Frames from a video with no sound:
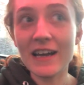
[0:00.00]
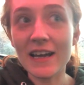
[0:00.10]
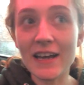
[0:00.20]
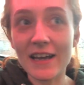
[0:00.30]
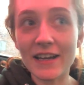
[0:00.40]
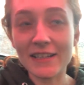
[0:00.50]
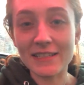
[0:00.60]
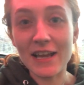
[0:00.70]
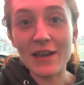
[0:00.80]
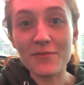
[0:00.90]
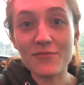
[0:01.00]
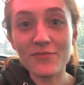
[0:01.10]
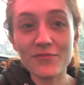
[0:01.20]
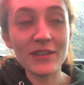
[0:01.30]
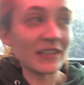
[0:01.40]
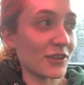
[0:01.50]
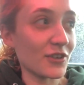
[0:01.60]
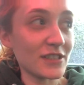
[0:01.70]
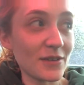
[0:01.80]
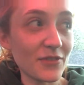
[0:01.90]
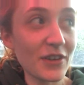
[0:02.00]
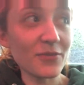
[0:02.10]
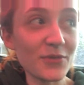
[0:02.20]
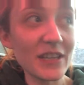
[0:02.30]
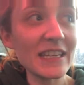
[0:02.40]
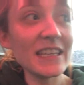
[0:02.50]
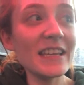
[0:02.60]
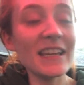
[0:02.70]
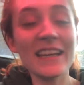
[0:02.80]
Because I am really hungry, so I think I'm going to eat